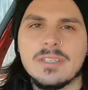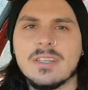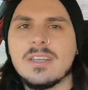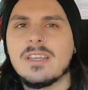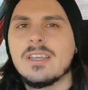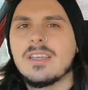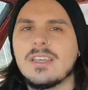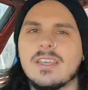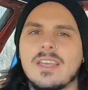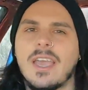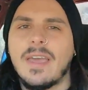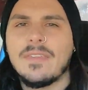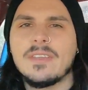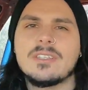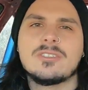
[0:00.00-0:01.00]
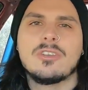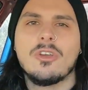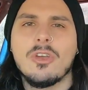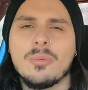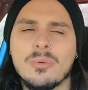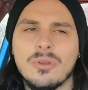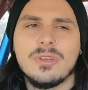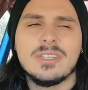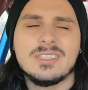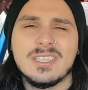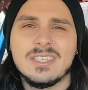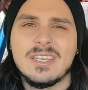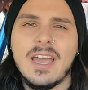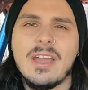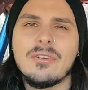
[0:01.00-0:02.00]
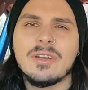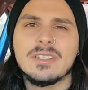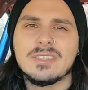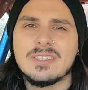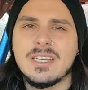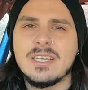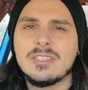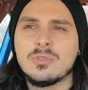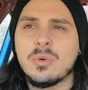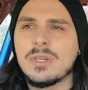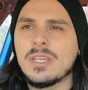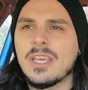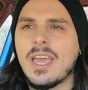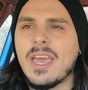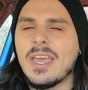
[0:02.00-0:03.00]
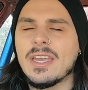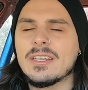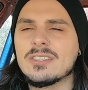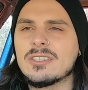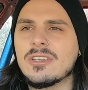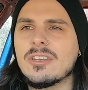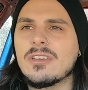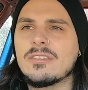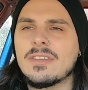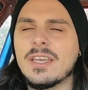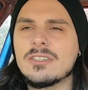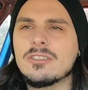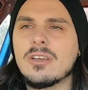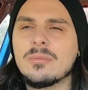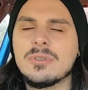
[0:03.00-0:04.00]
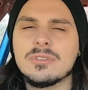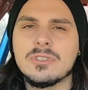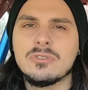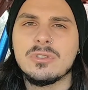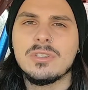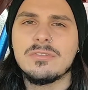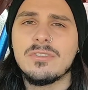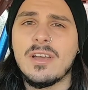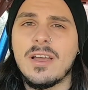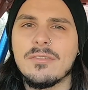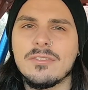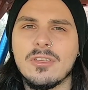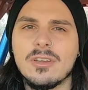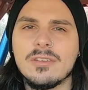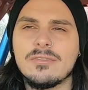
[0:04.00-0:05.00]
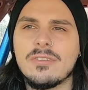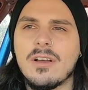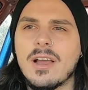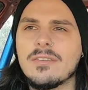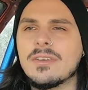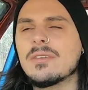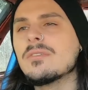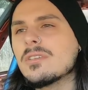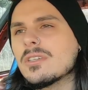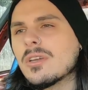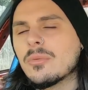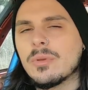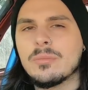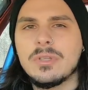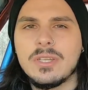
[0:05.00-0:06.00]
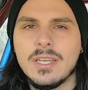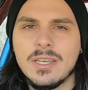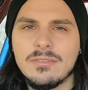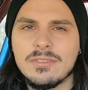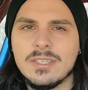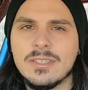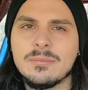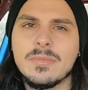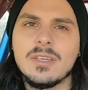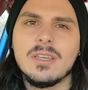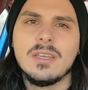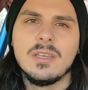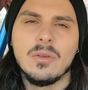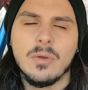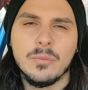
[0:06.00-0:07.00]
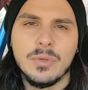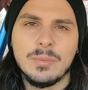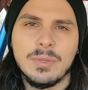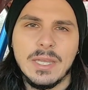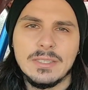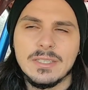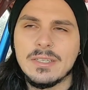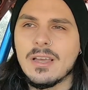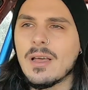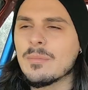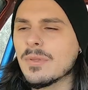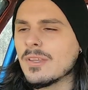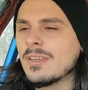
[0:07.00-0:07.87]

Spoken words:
it. And this turbo is a Garrett T28, so they told me it was a 25-35, and you know, we believed them when we picked it up.